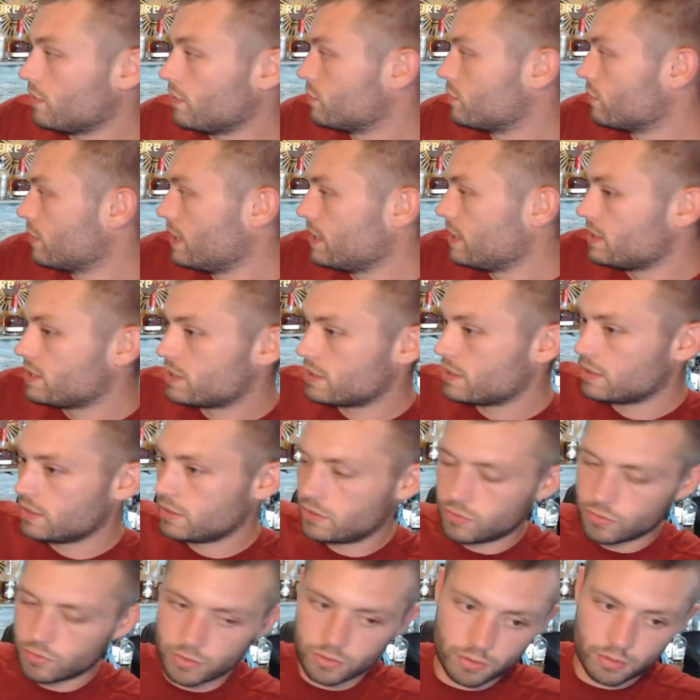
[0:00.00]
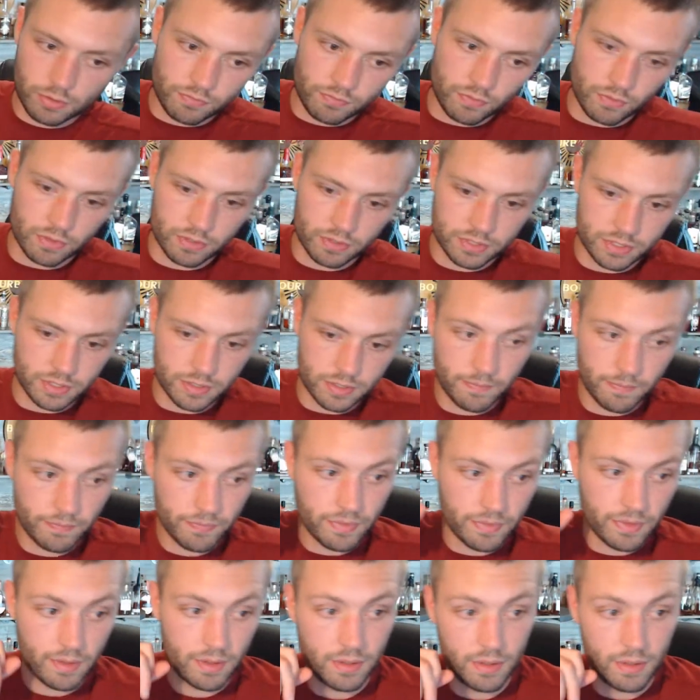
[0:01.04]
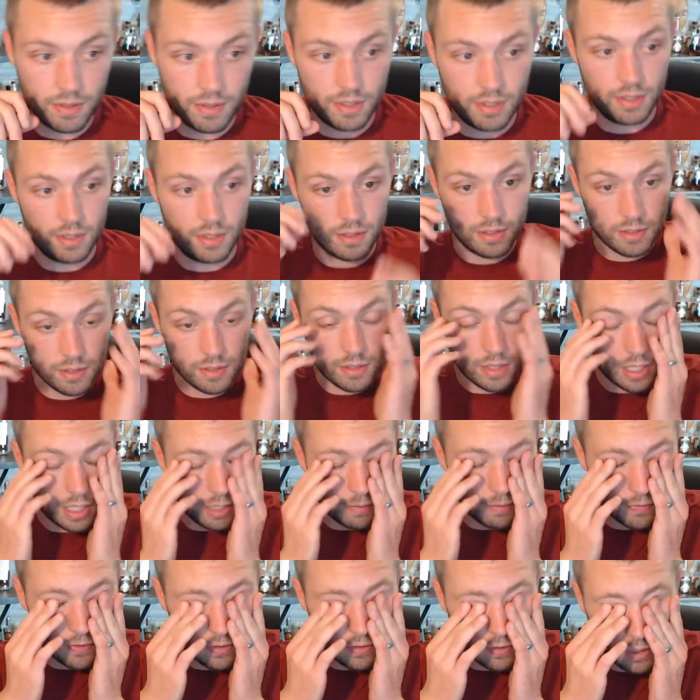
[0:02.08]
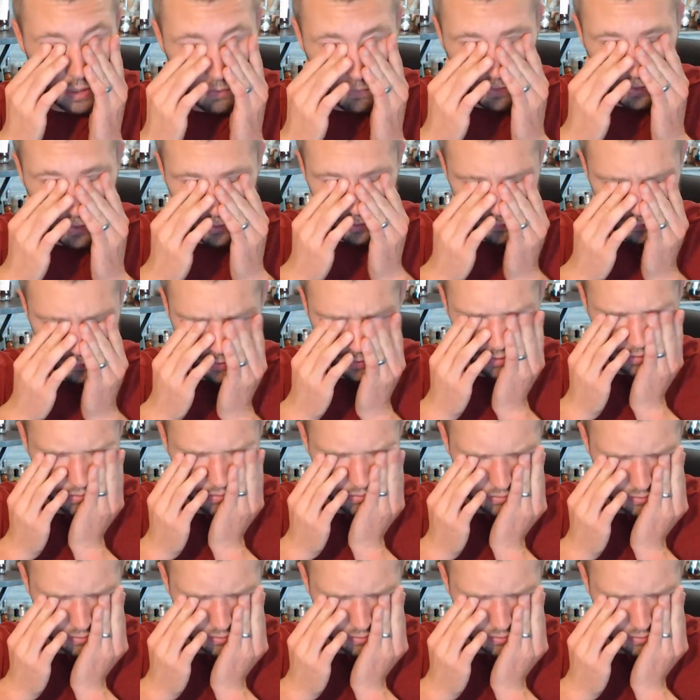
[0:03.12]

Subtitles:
Trace, toured Old Forester. They're all wonderful.